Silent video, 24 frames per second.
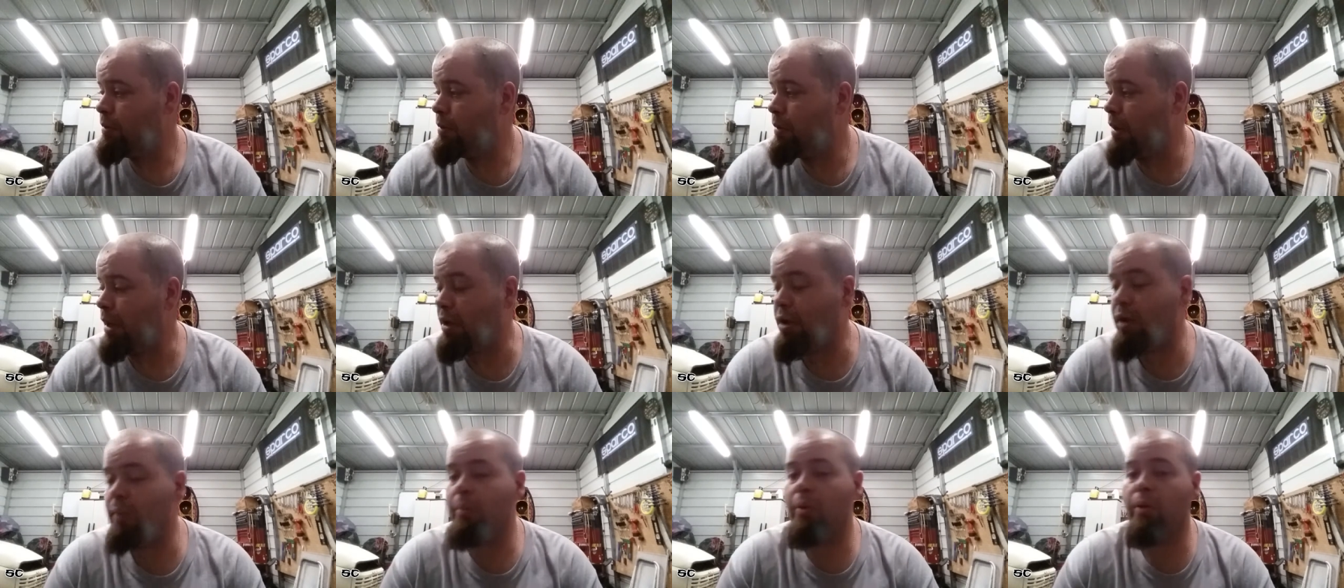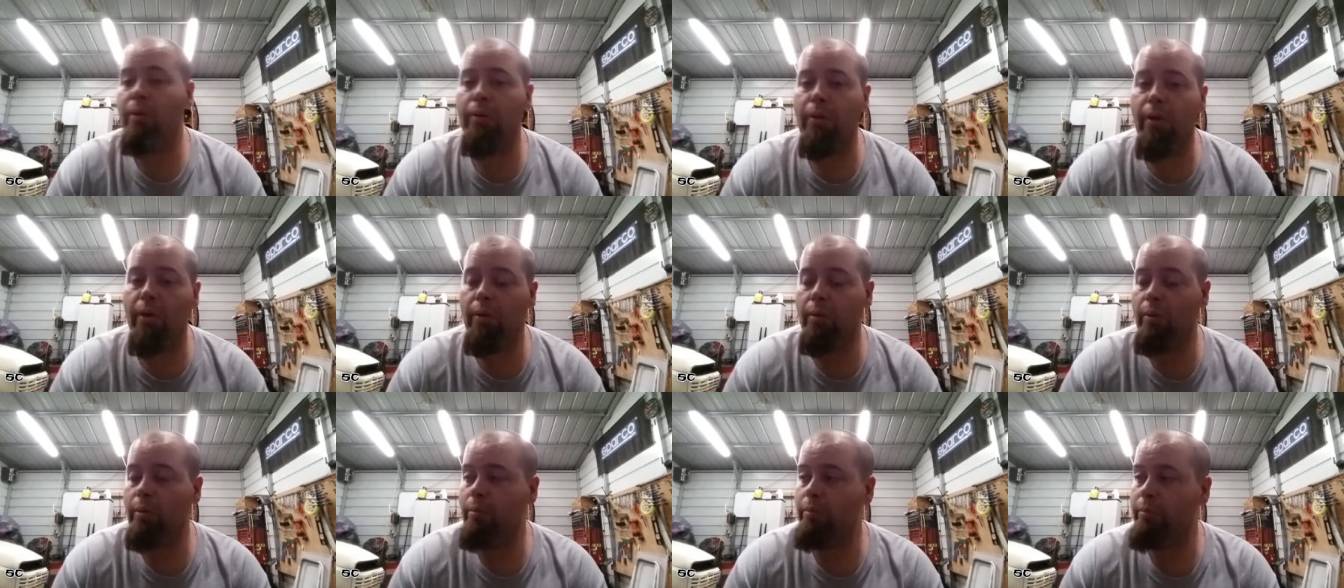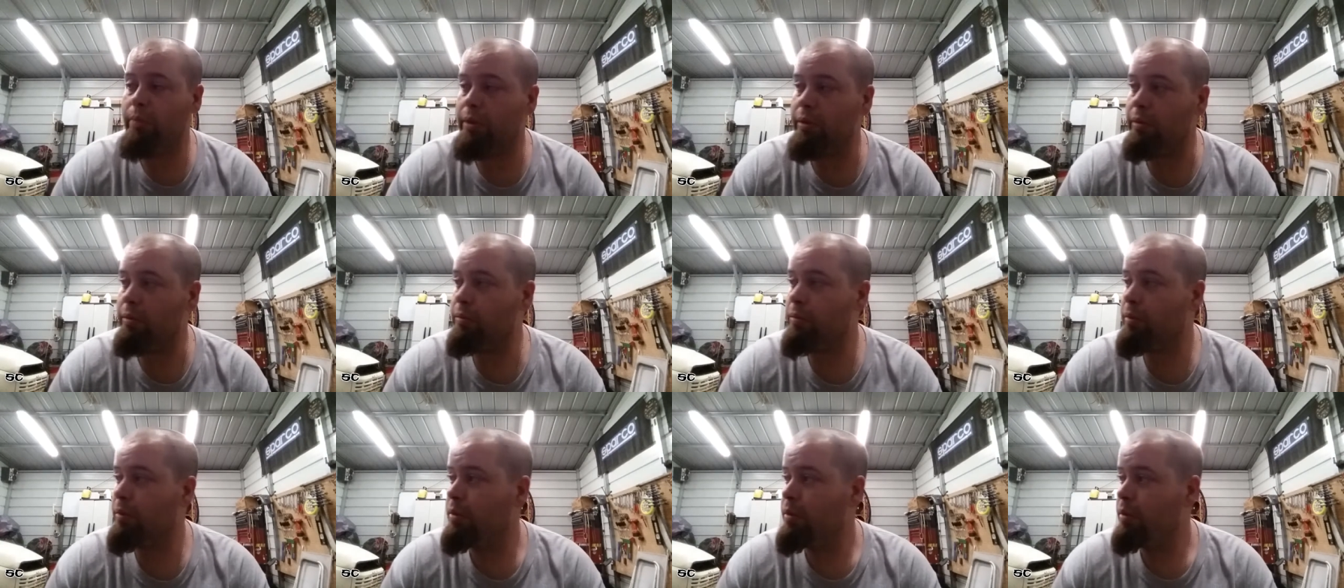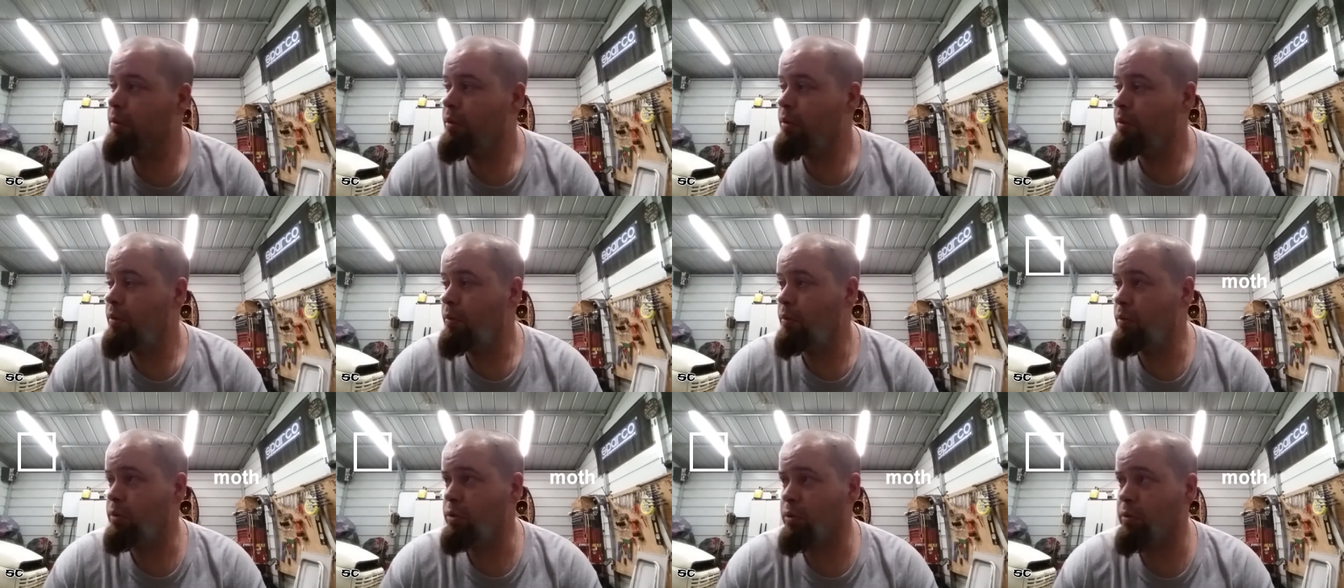I come on home and
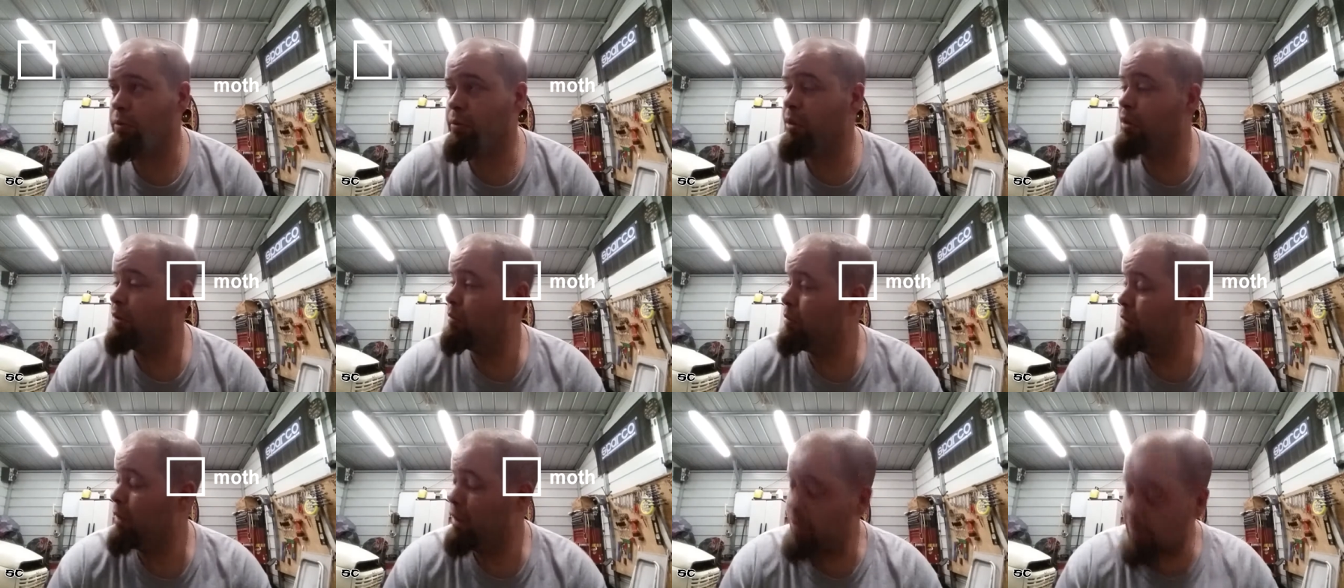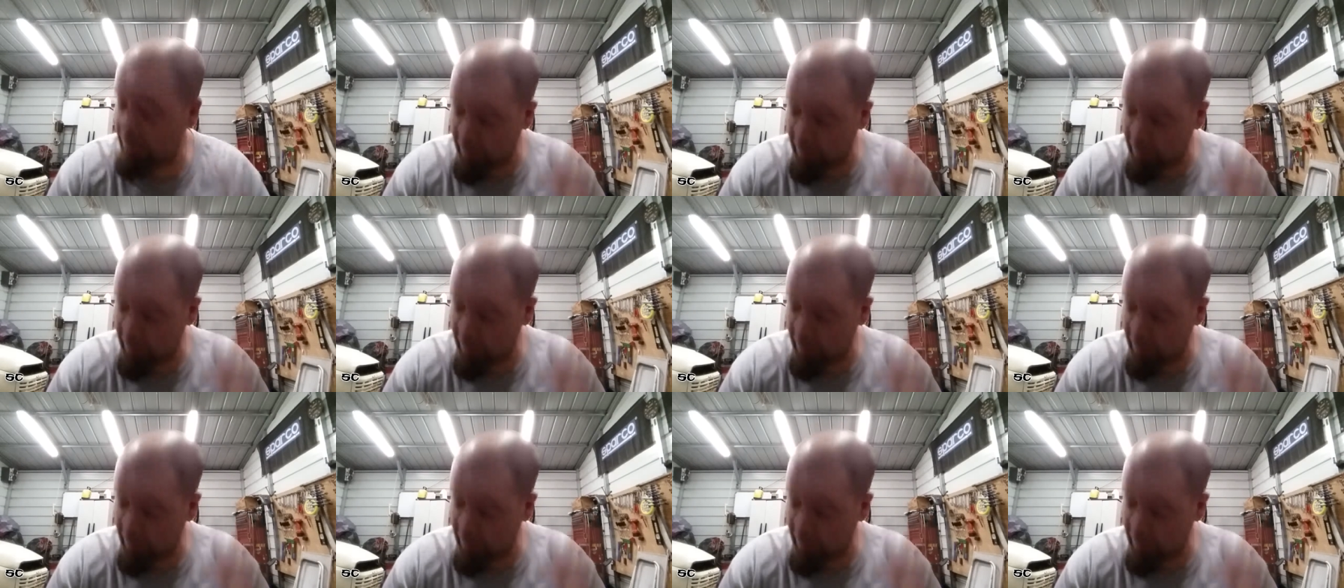was gonna get right to